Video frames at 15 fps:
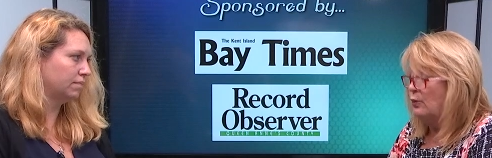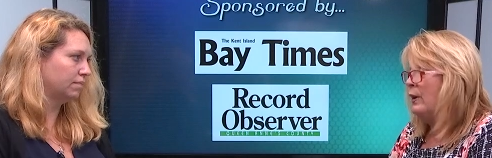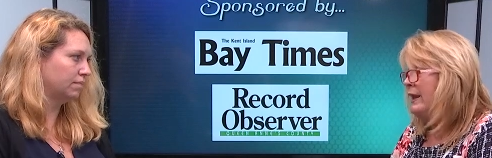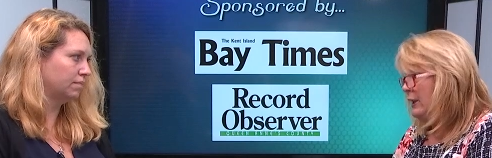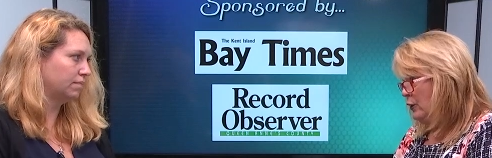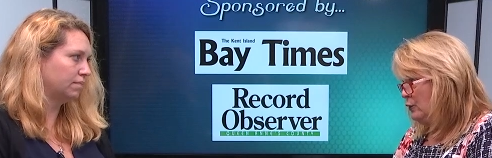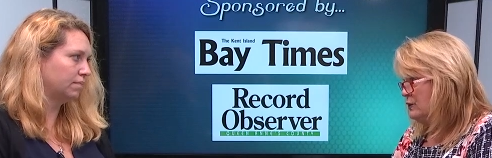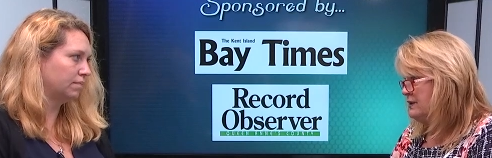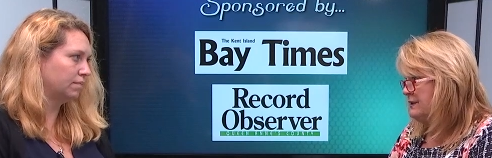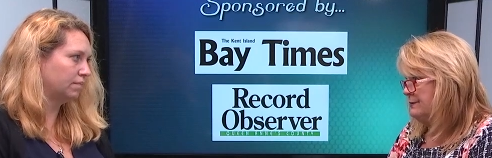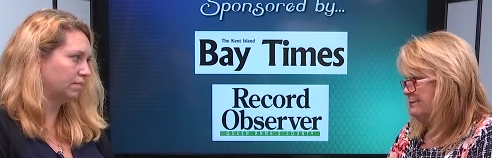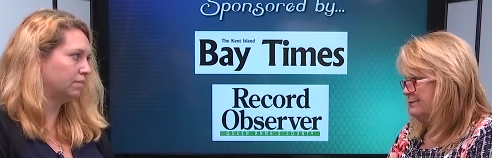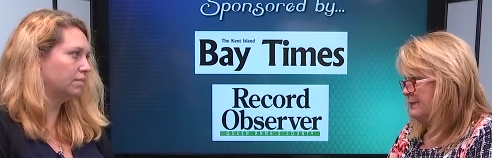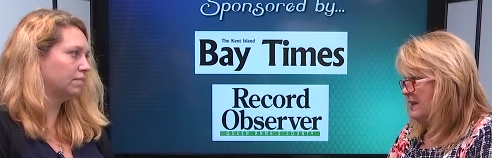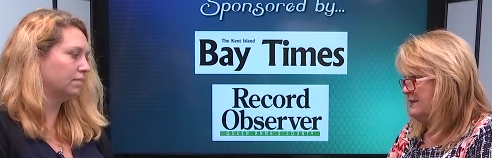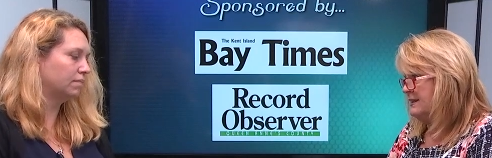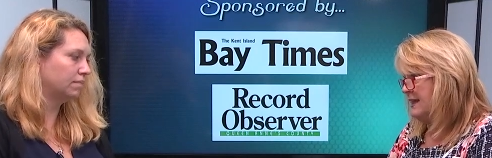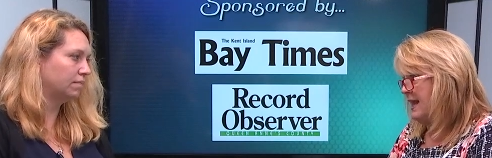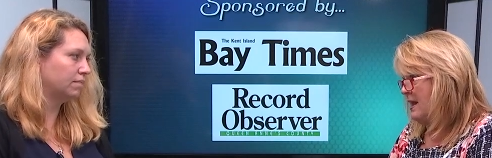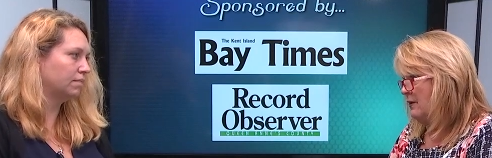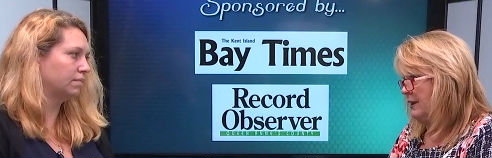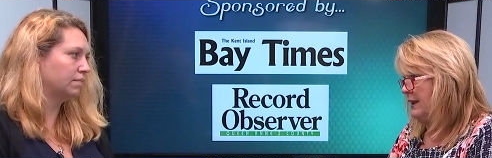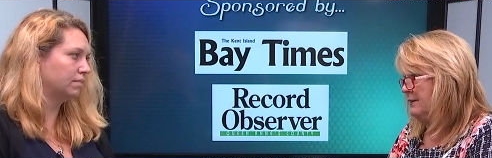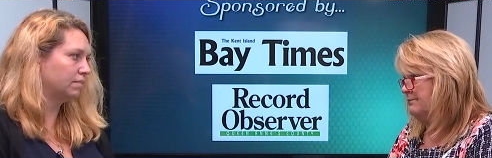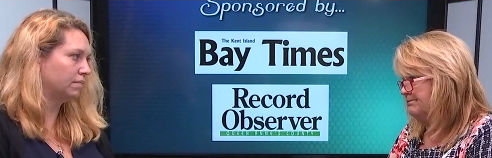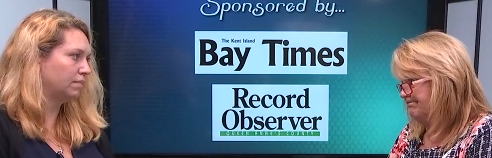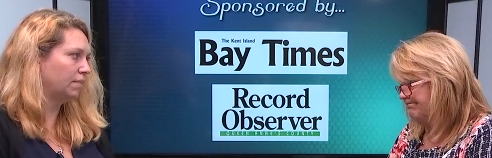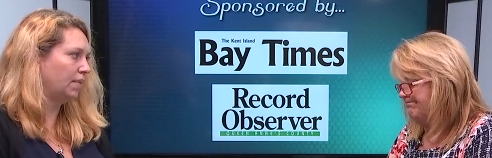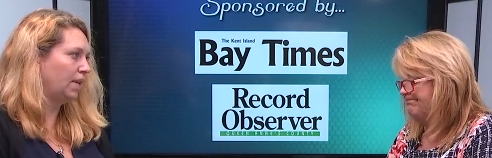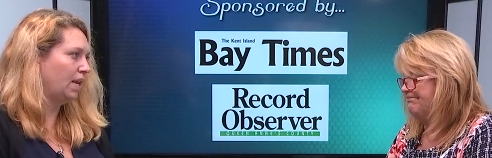Speaker 1: we lose as a
Speaker 2: county.
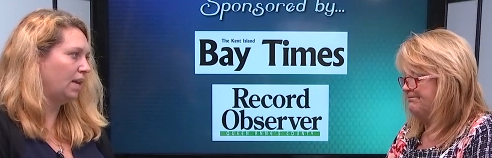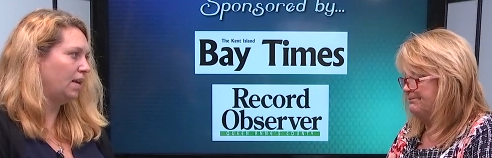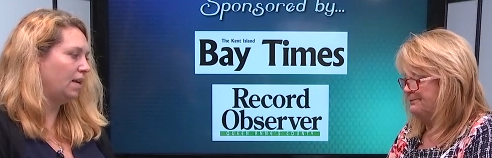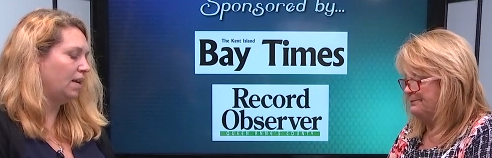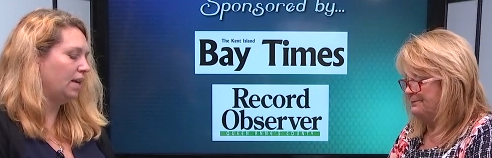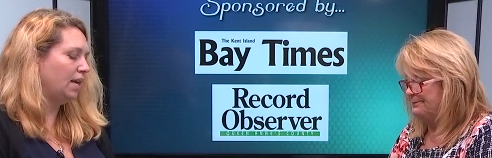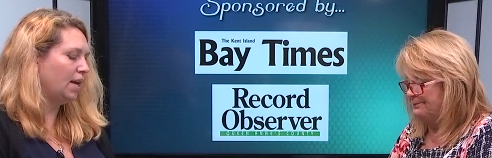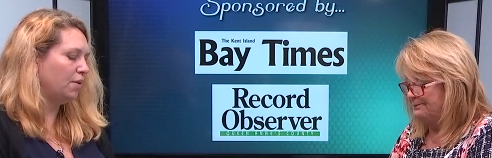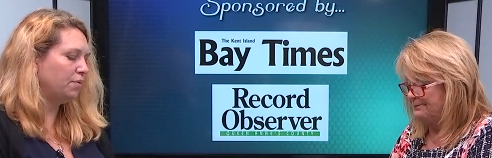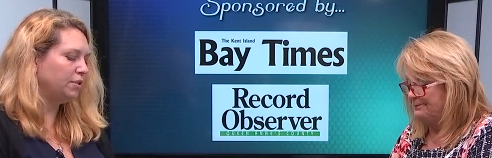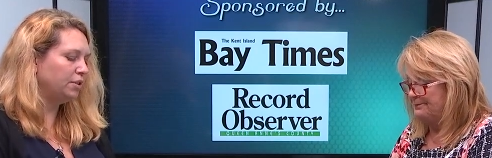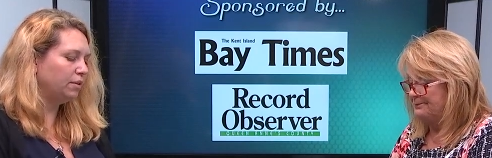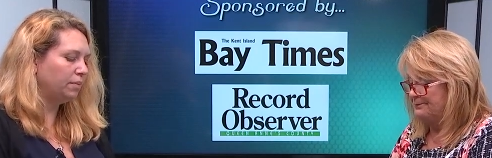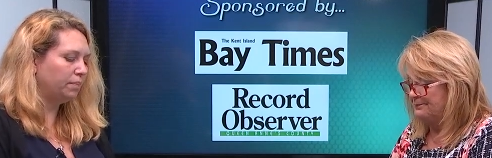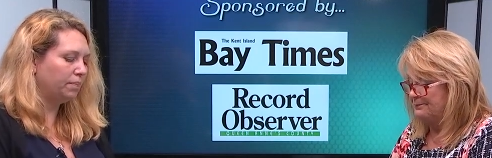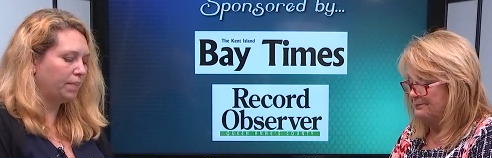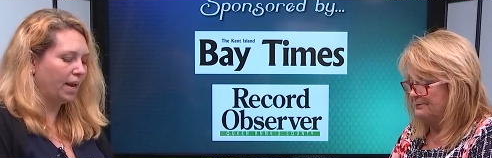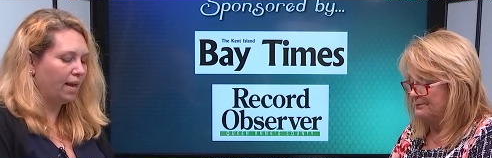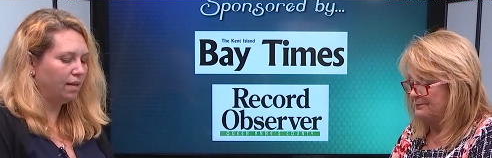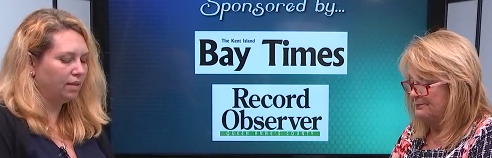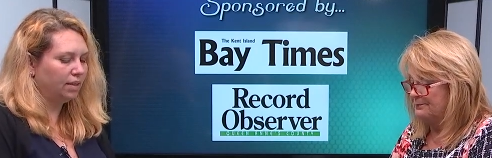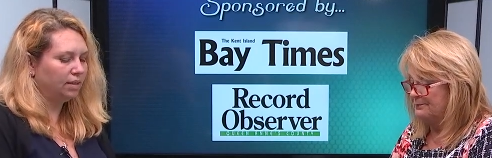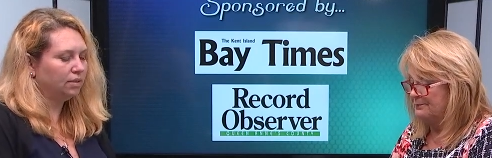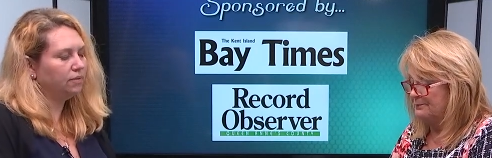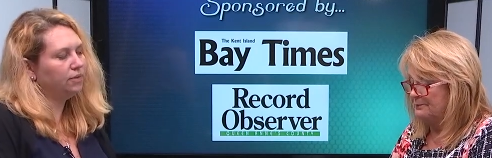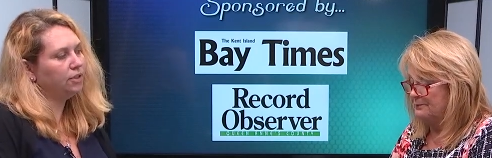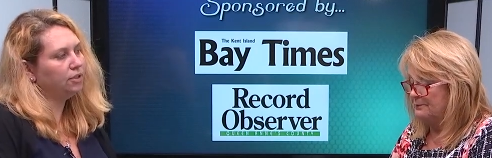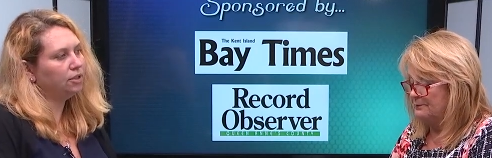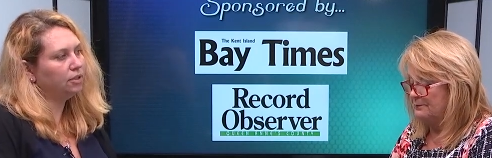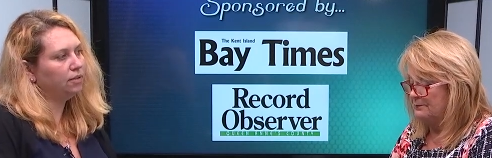How would you balance
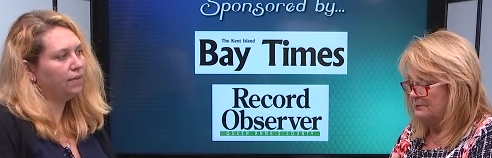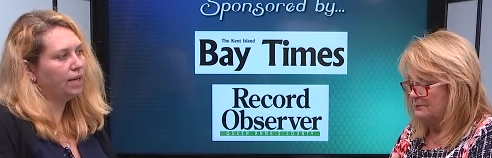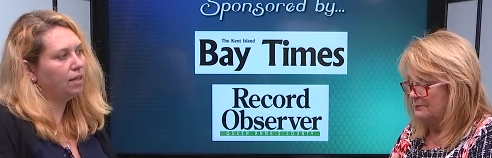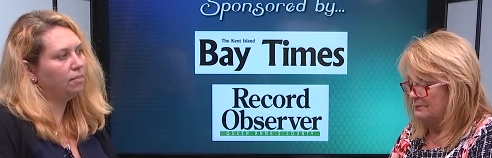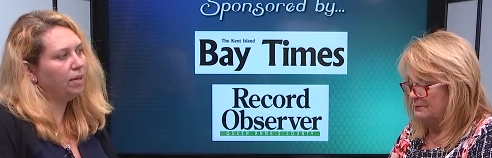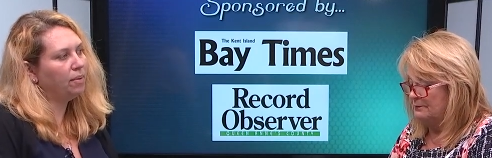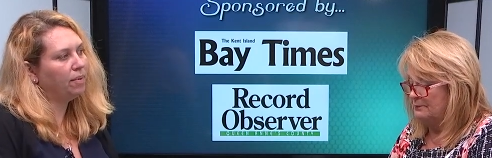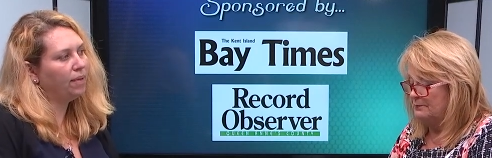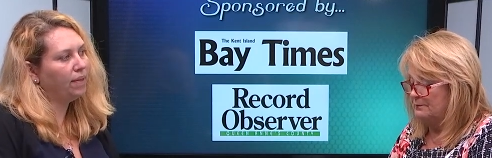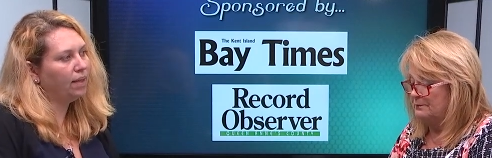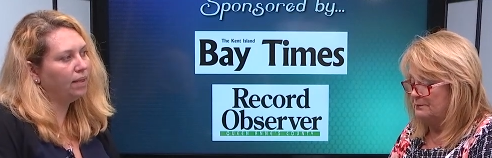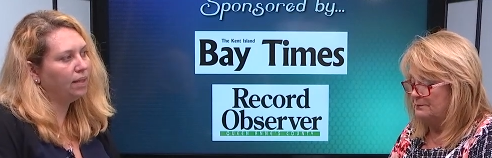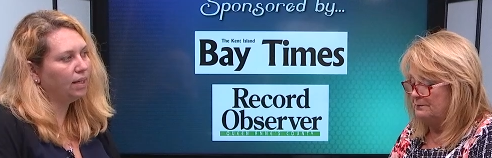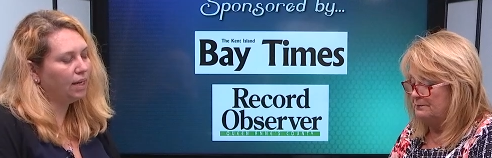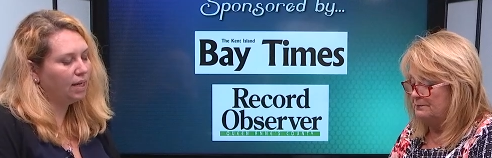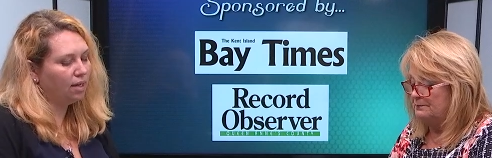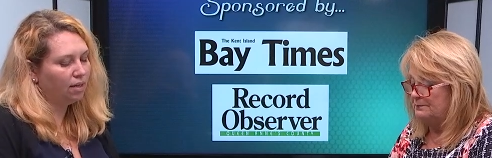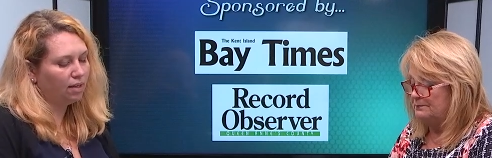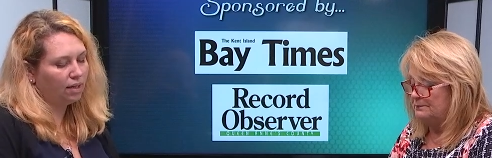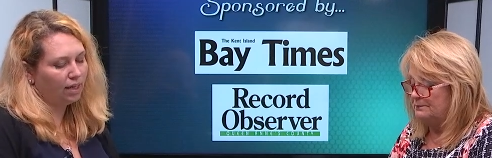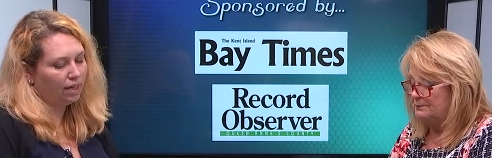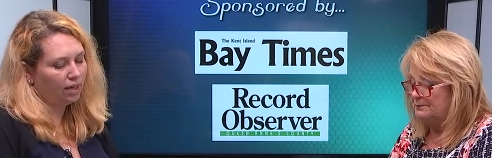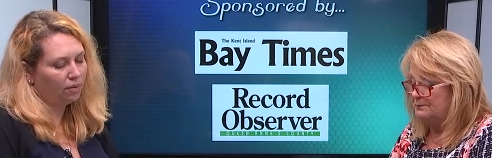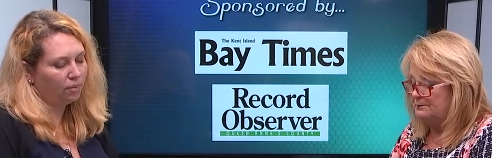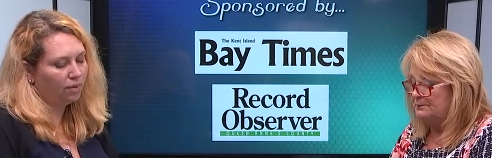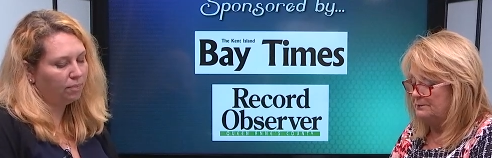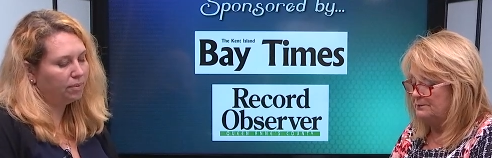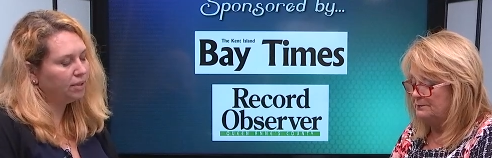future development within the county with